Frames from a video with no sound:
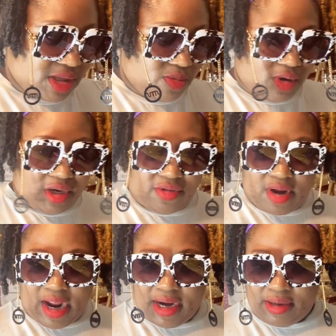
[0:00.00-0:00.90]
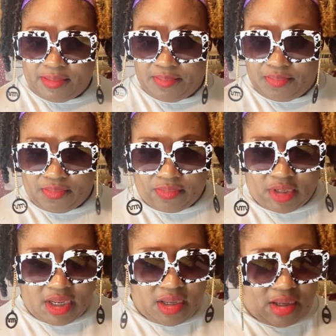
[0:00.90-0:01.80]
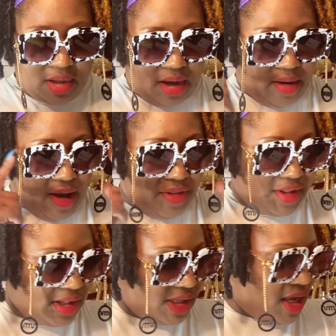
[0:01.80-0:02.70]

it one other item? Okay, I think that's it,